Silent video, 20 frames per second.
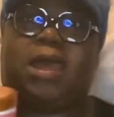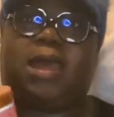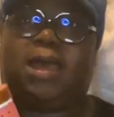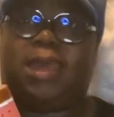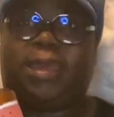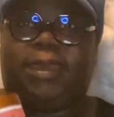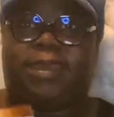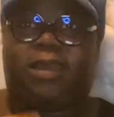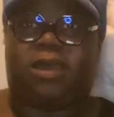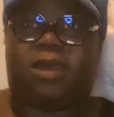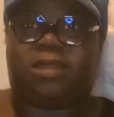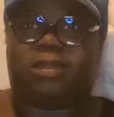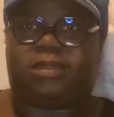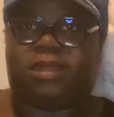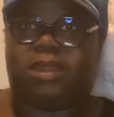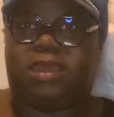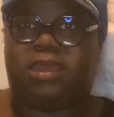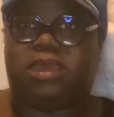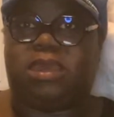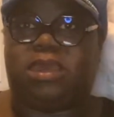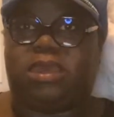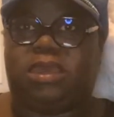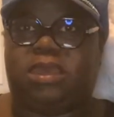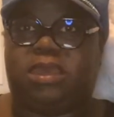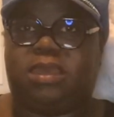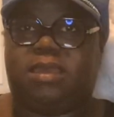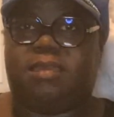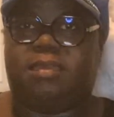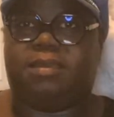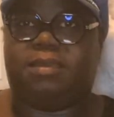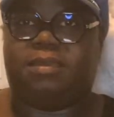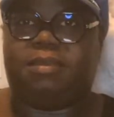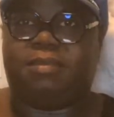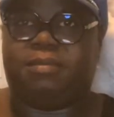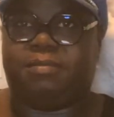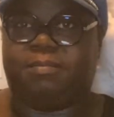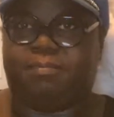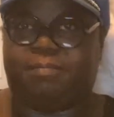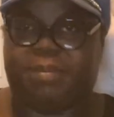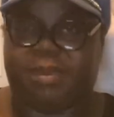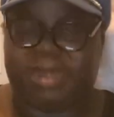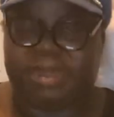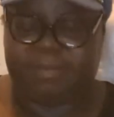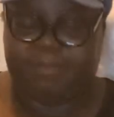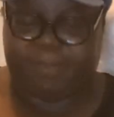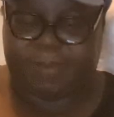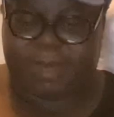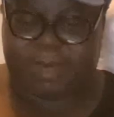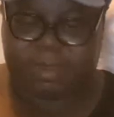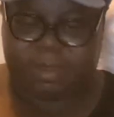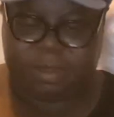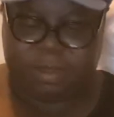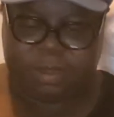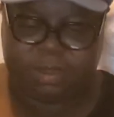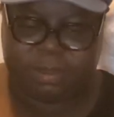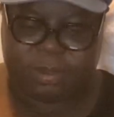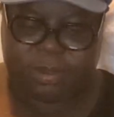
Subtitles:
I got the body butter.